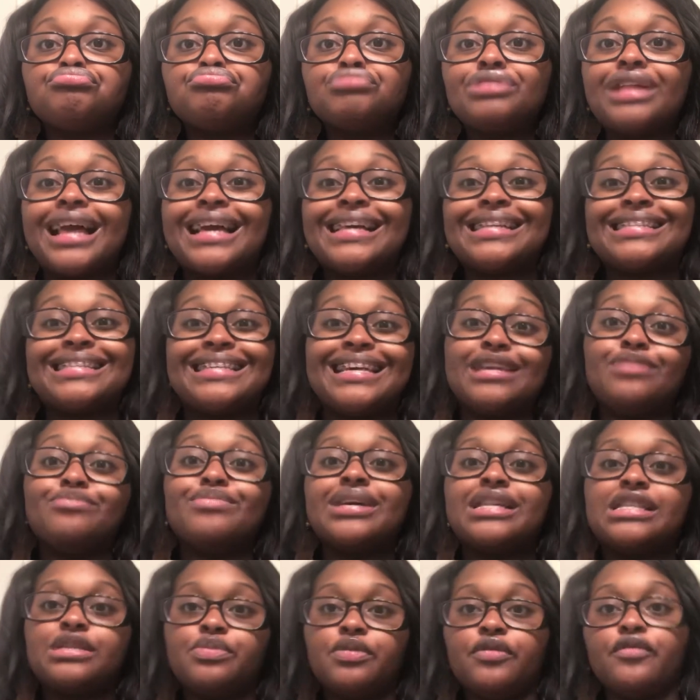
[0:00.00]
like 10
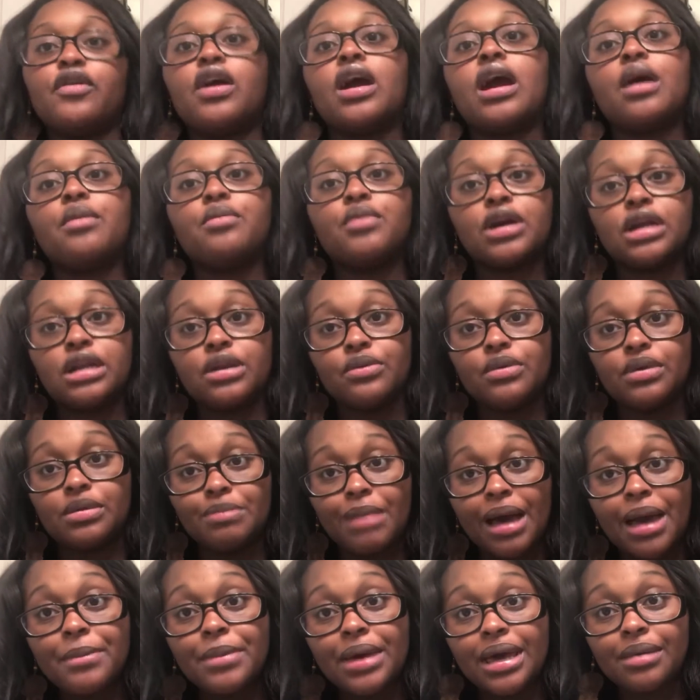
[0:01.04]
months before I got pregnant with
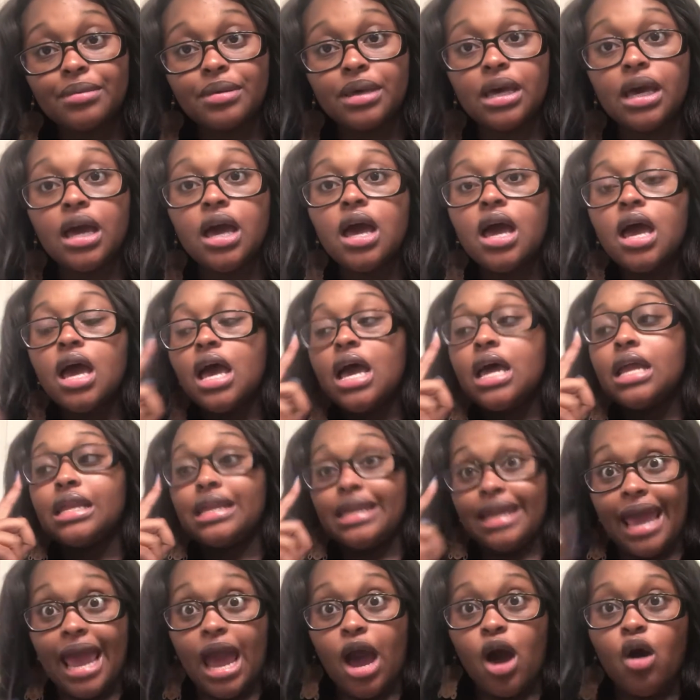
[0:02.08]
my baby.
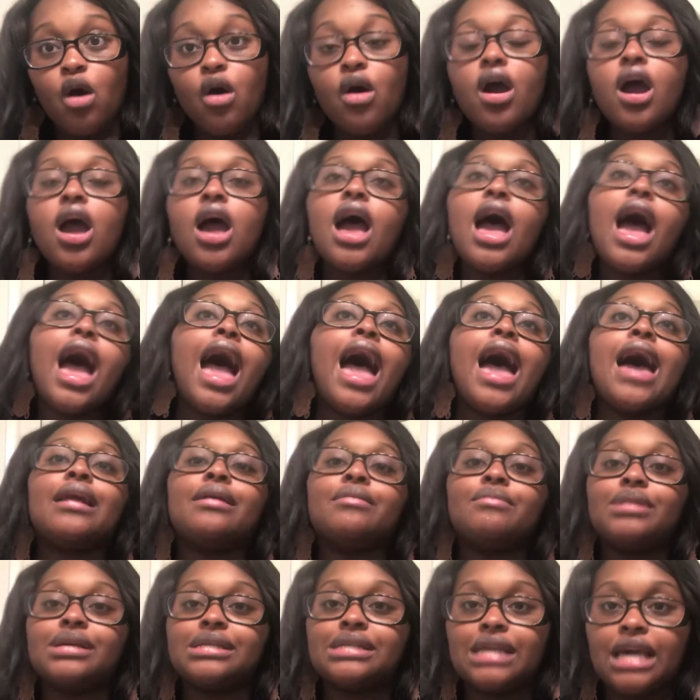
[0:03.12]
Now I had a
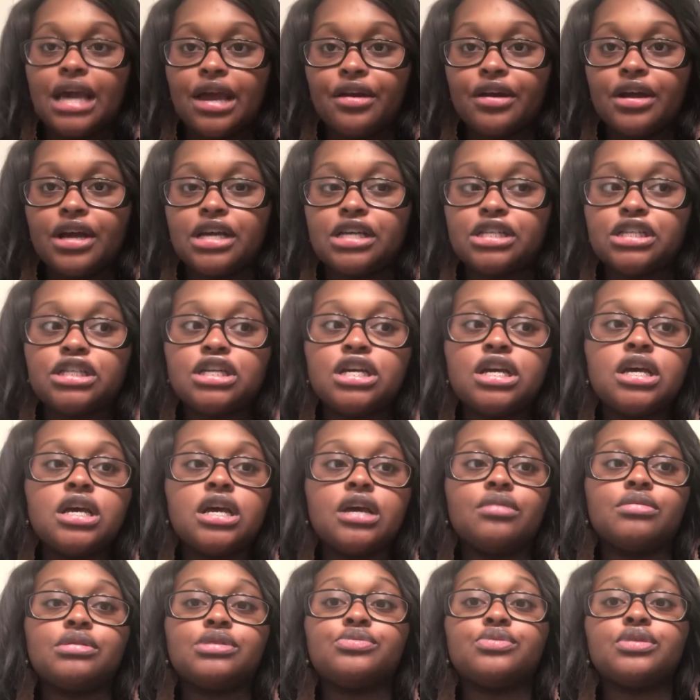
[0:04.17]
miscarriage.
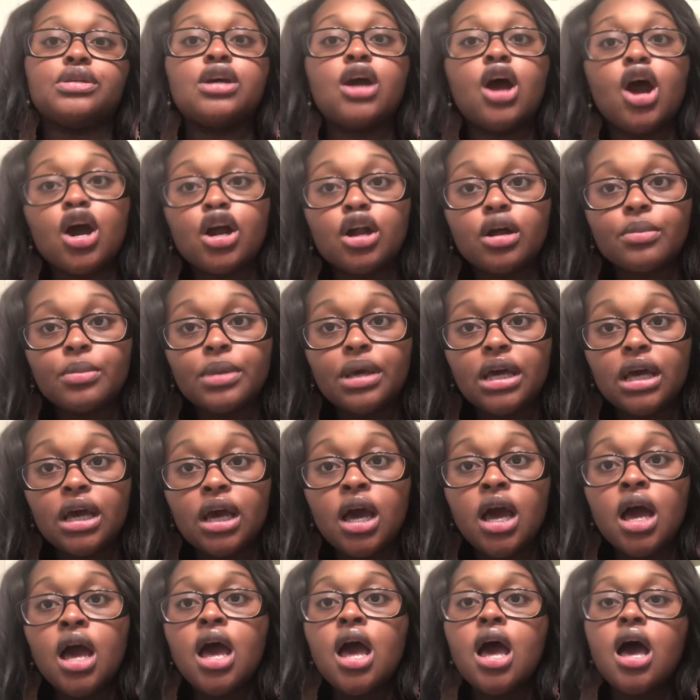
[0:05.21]
It was really hard on me.
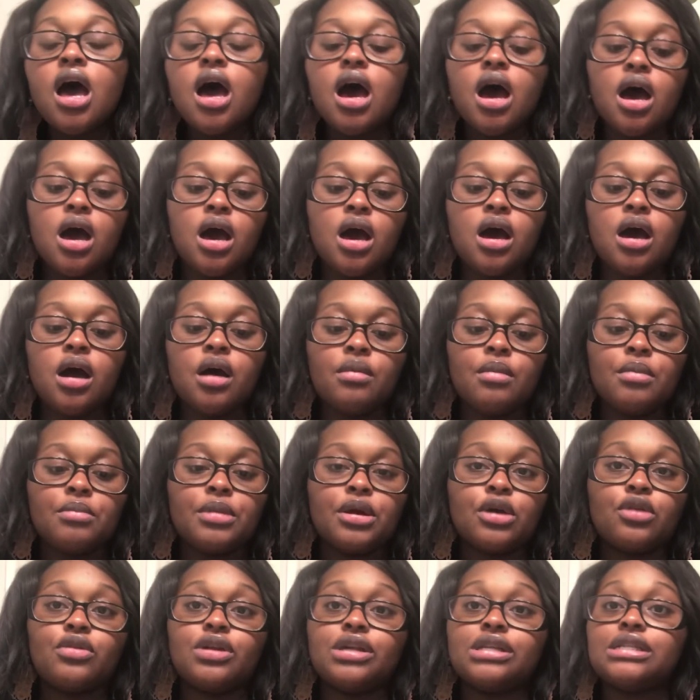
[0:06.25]
I'm
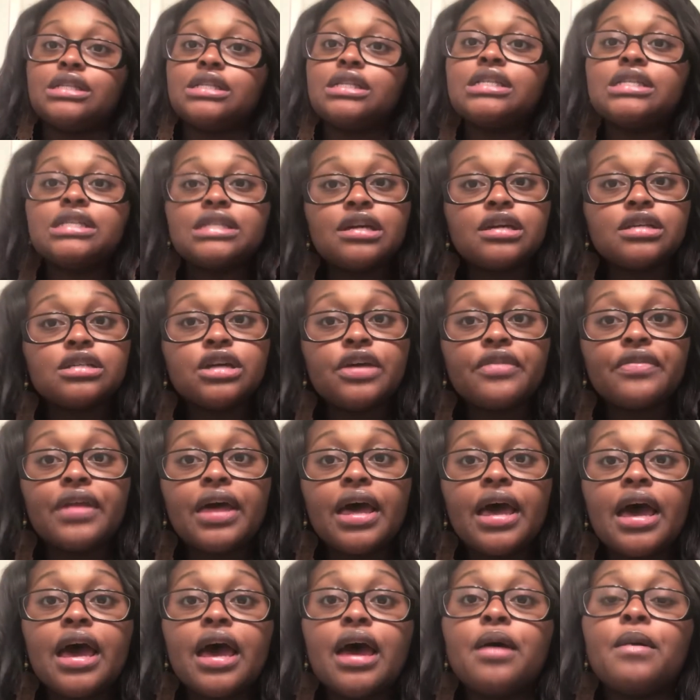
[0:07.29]
not going into details on
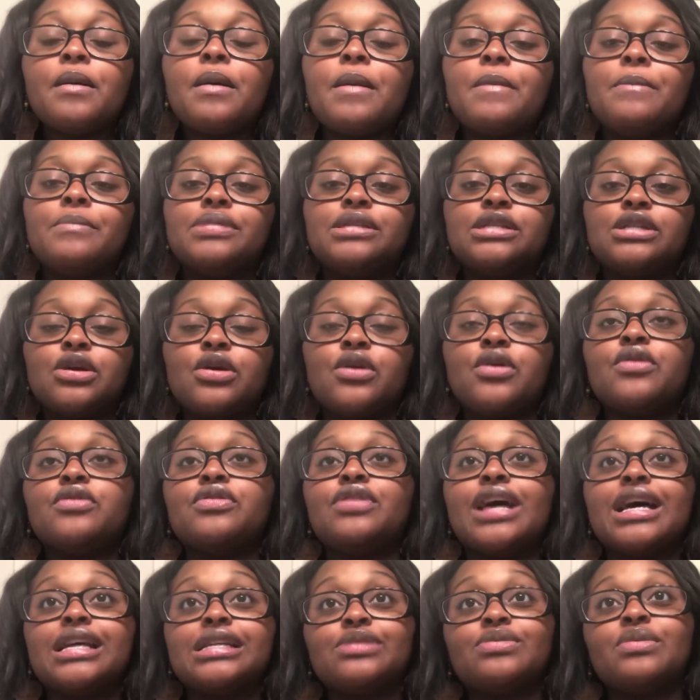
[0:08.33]
that. So
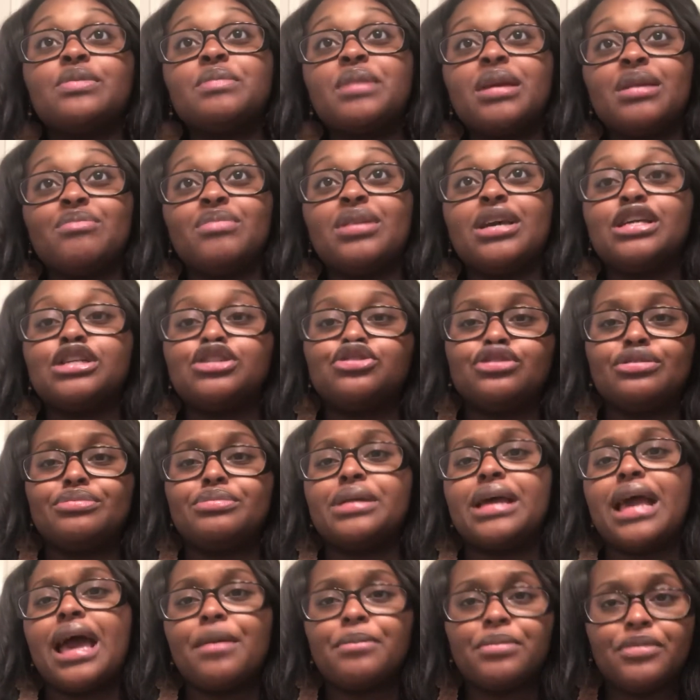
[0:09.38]
that's what made me
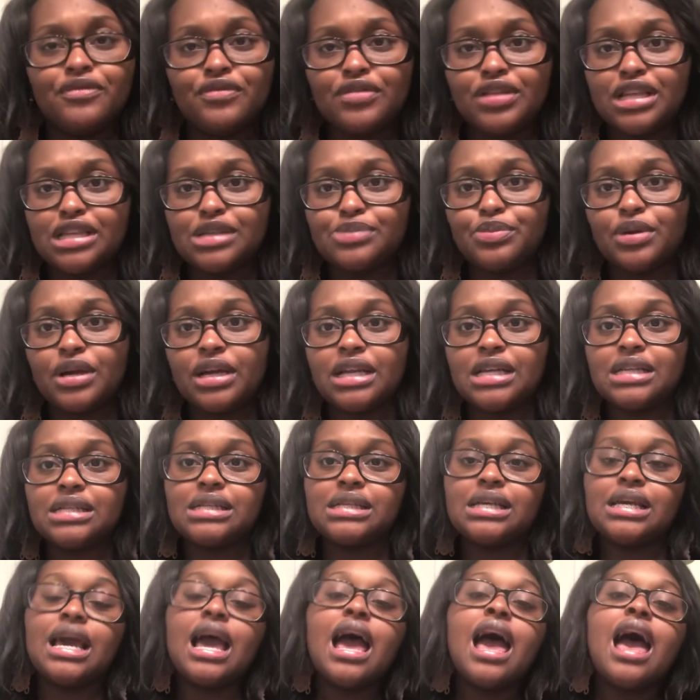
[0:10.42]
extremely happy for this
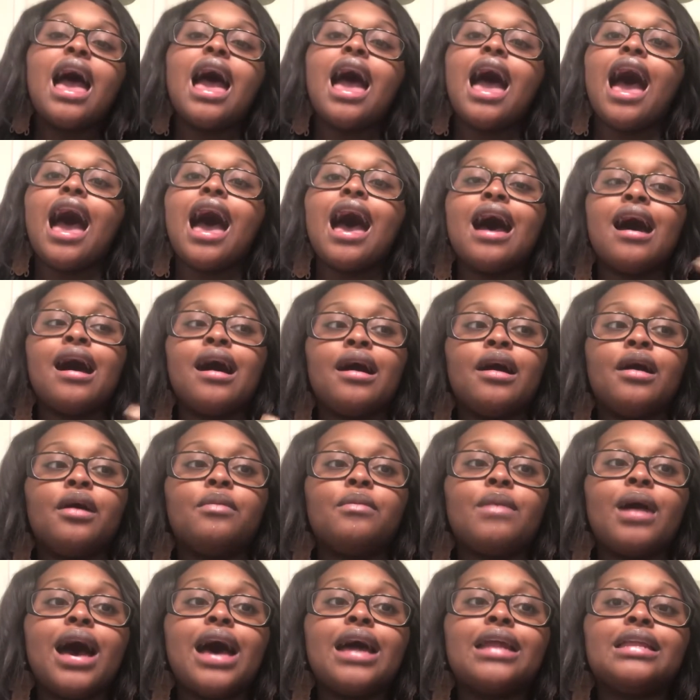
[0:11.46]
pregnancy.
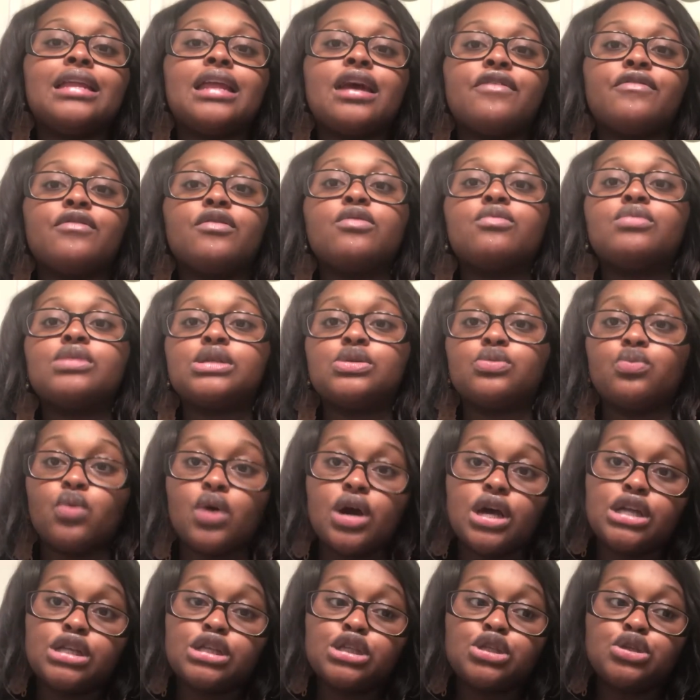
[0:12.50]
I never was
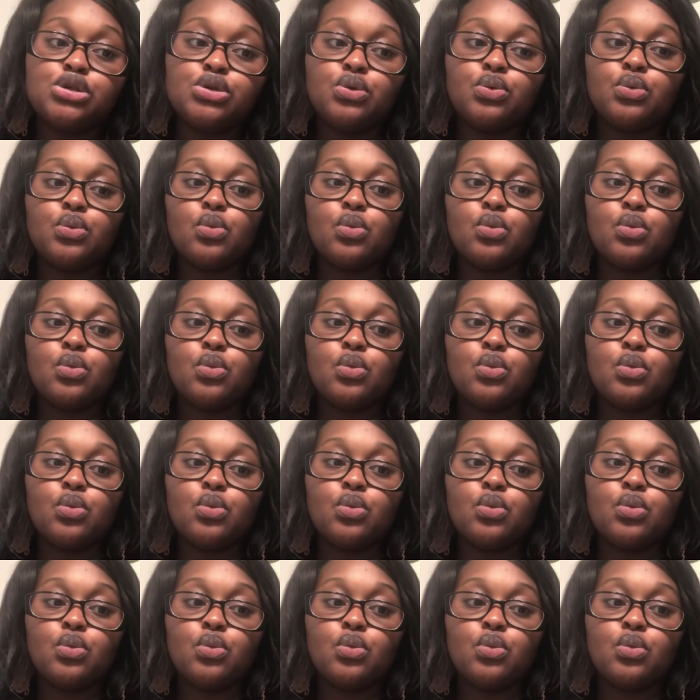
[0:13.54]
one to